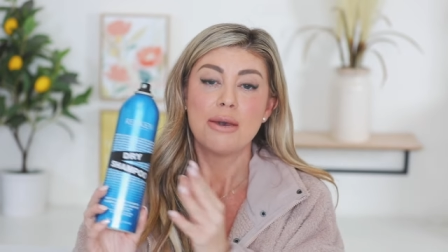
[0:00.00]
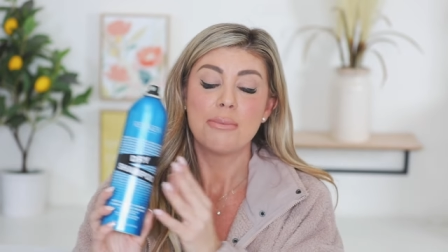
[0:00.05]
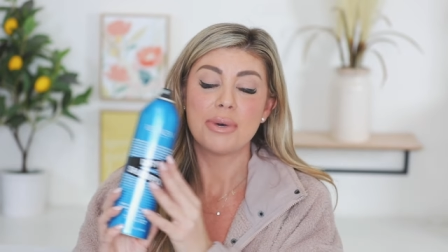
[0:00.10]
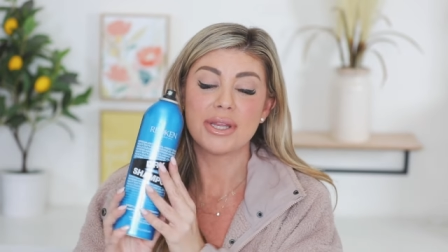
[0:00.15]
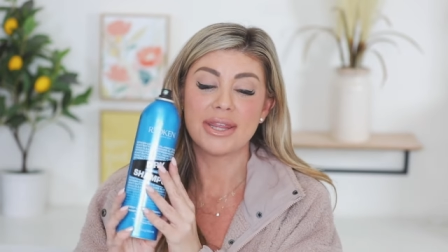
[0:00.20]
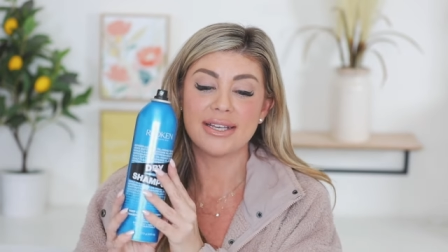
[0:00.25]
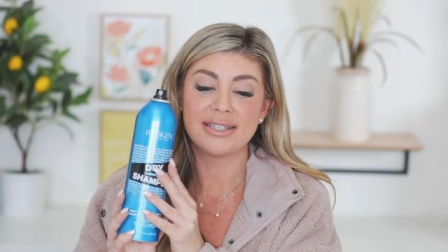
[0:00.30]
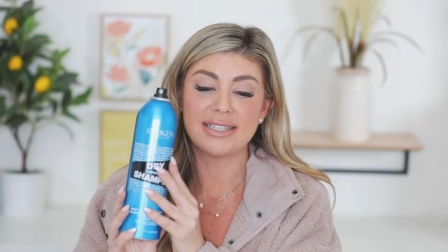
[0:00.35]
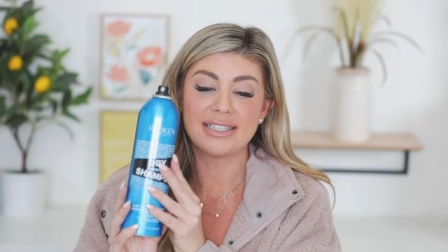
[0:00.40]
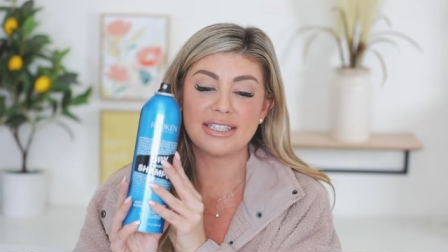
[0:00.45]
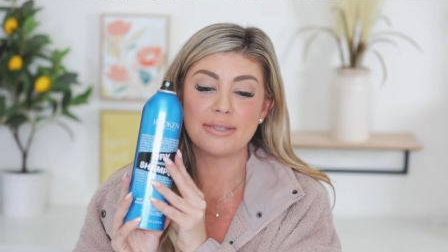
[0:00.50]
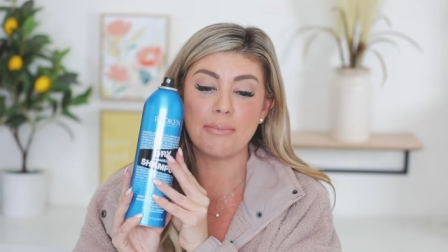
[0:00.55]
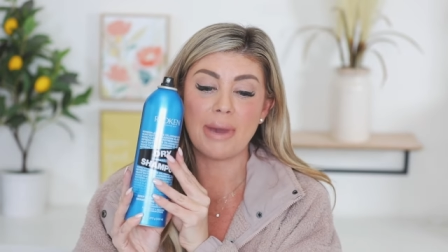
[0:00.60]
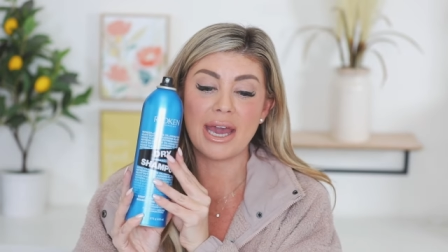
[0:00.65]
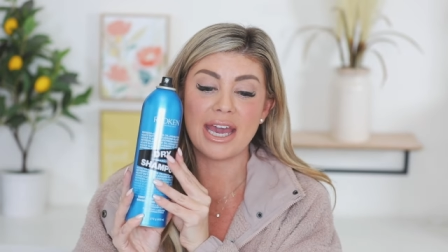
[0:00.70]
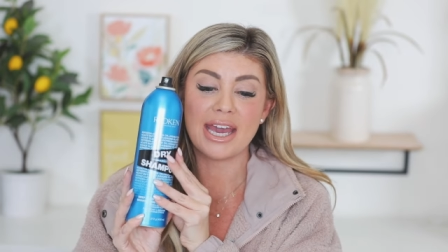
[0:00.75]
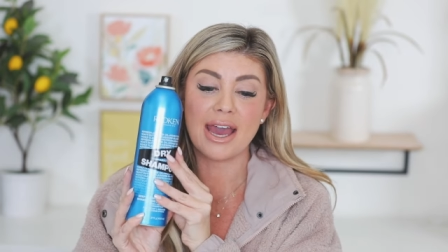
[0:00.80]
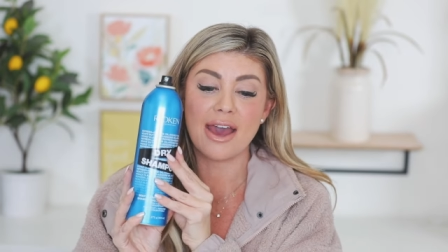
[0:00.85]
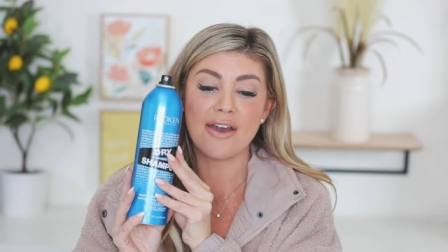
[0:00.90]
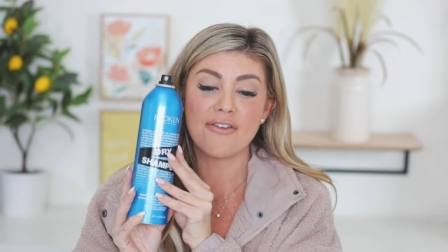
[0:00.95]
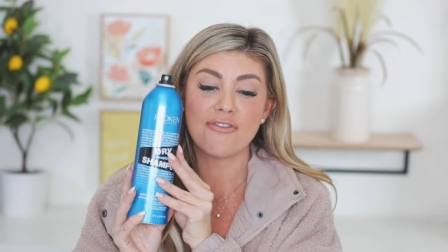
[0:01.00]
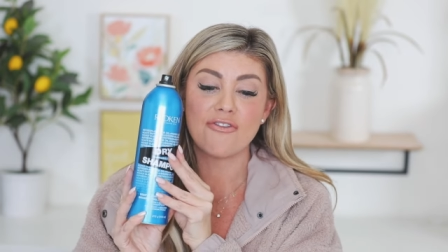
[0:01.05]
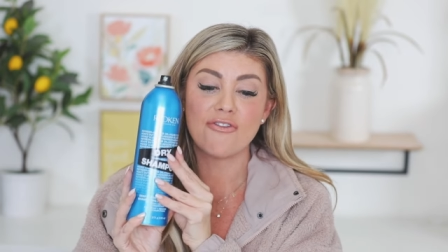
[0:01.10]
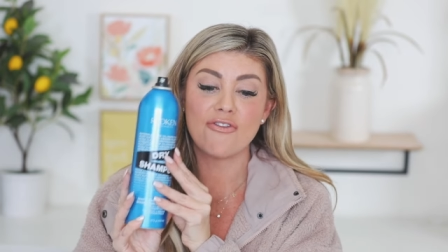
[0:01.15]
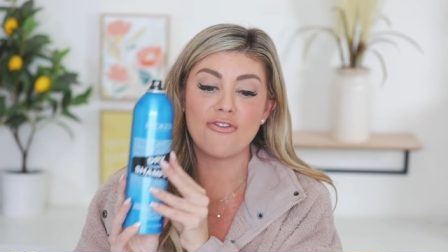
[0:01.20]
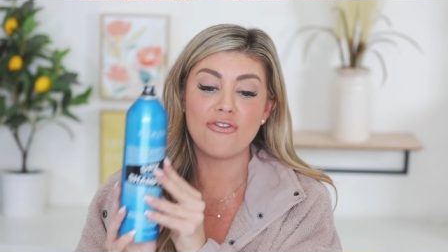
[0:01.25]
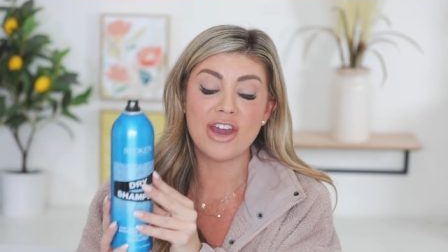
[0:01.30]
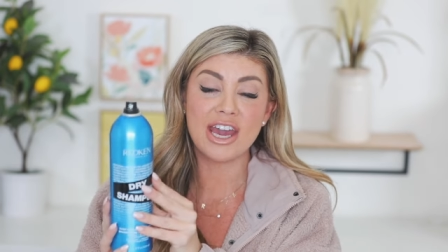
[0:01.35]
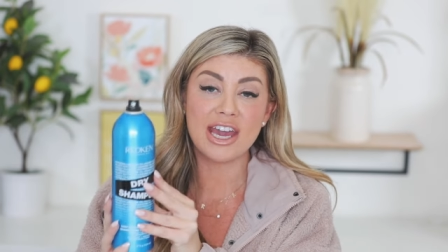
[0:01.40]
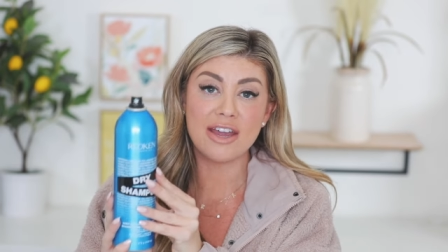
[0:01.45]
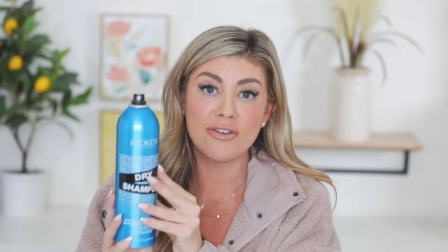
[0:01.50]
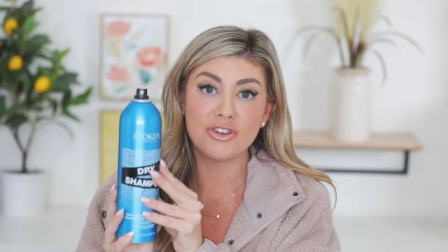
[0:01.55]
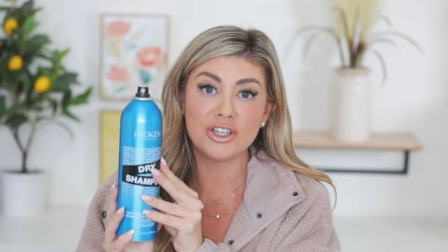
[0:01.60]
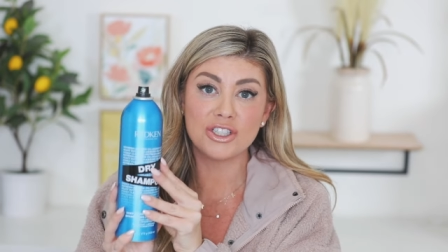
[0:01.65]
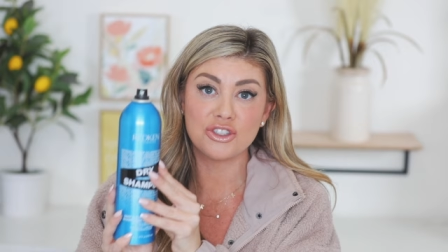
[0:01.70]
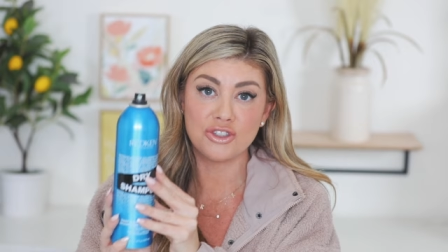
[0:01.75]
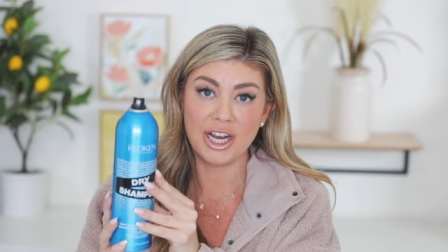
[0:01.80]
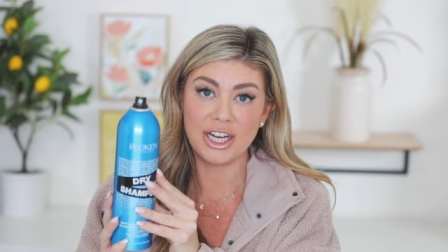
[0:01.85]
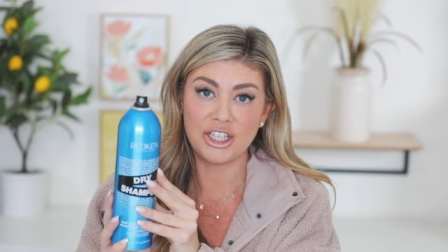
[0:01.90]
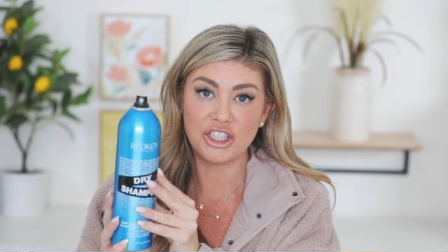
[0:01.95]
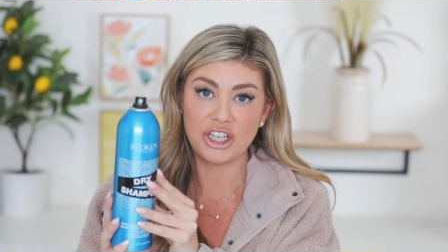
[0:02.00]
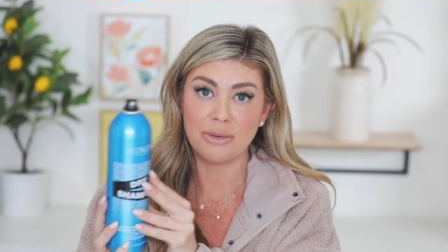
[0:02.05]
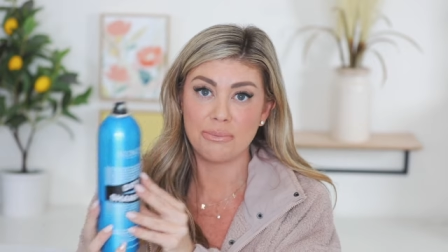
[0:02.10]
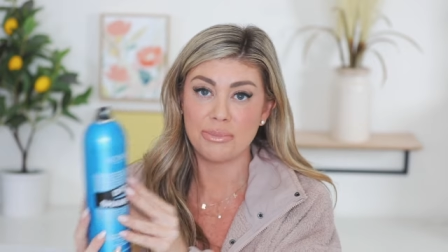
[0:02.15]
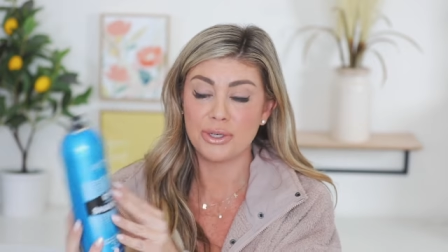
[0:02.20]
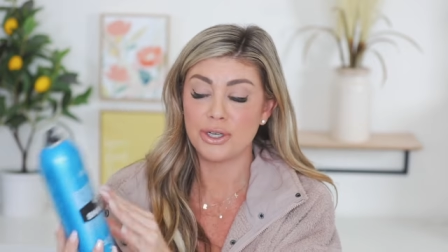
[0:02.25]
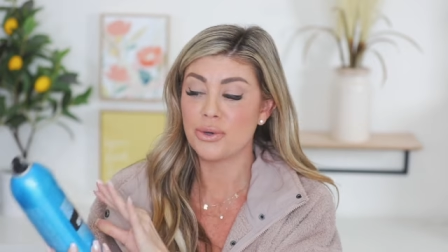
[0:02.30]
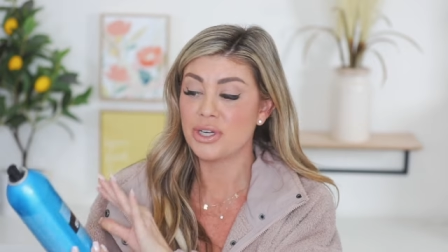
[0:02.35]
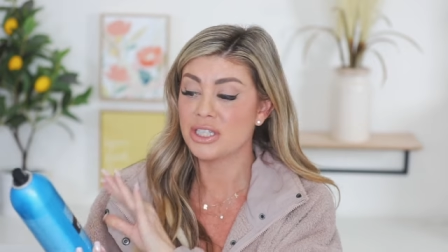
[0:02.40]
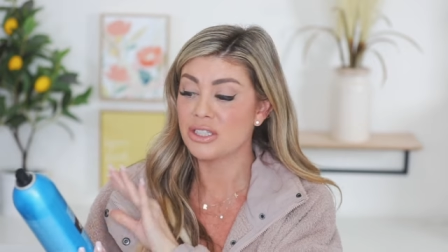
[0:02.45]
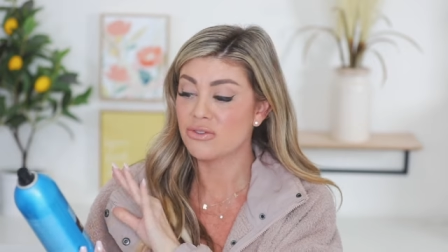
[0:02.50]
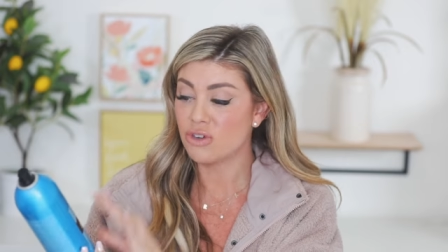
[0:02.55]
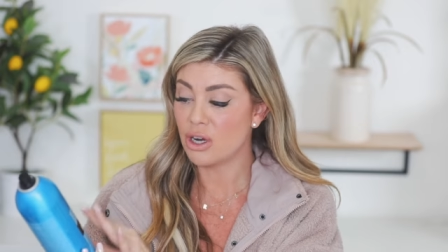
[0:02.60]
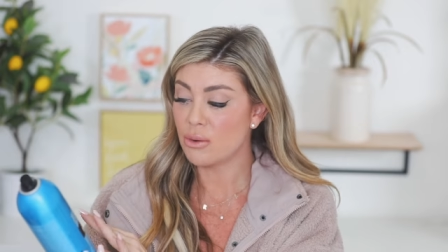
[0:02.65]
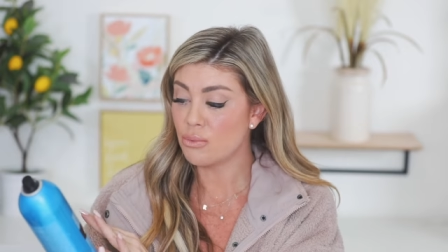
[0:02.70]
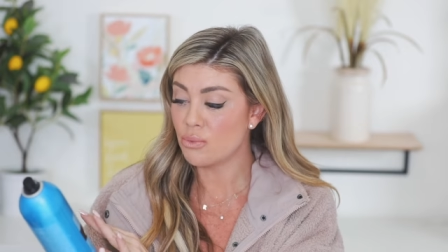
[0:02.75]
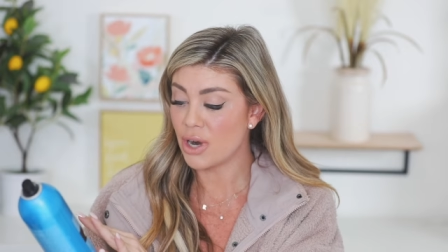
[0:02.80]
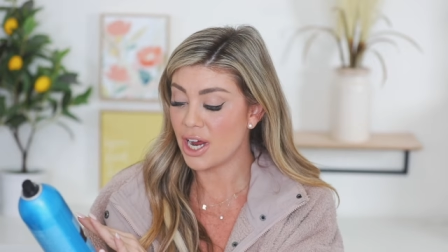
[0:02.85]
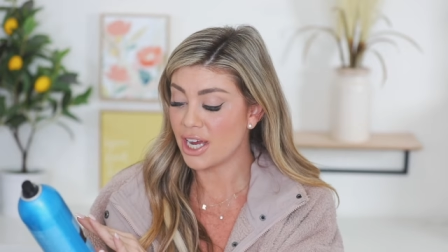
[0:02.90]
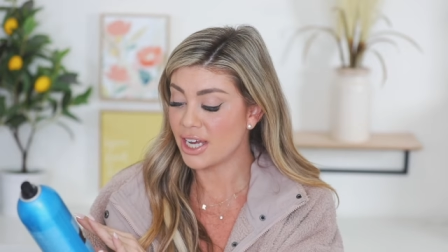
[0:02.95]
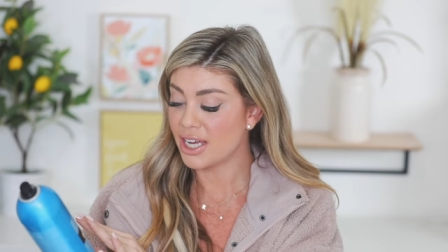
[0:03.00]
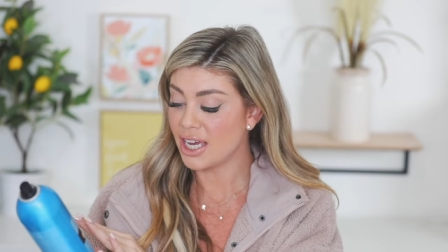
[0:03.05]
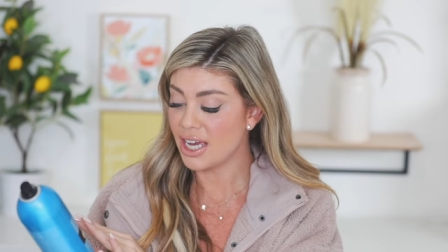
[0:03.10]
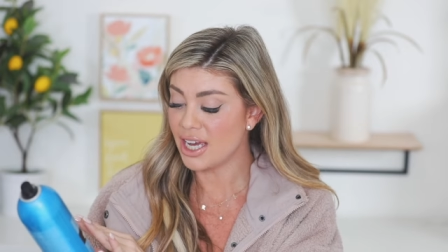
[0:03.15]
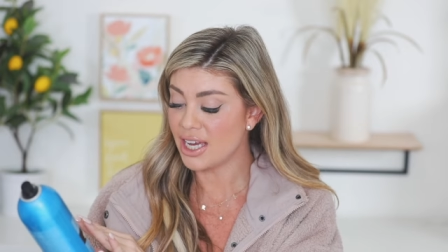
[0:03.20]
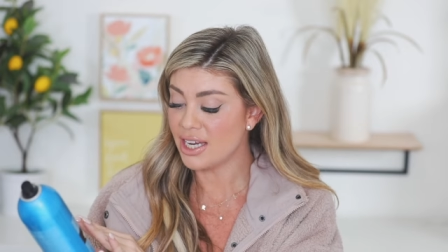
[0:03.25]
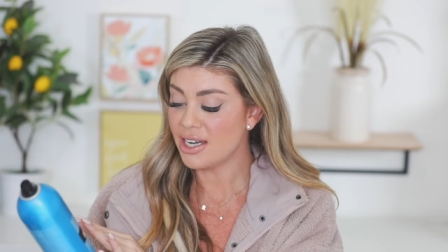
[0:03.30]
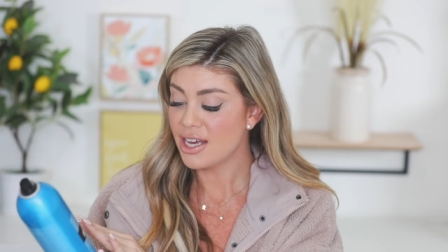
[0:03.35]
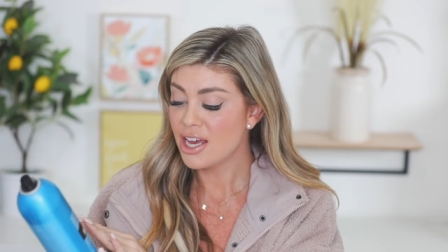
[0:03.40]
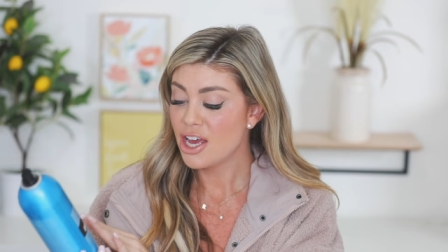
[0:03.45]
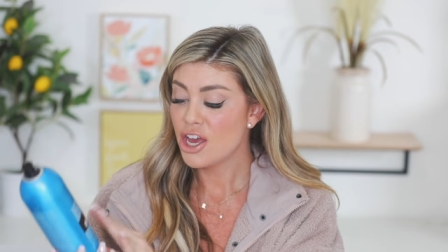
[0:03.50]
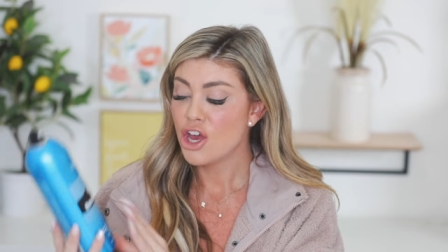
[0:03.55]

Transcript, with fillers: but this is my favorite dry shampoo. It's from Redken.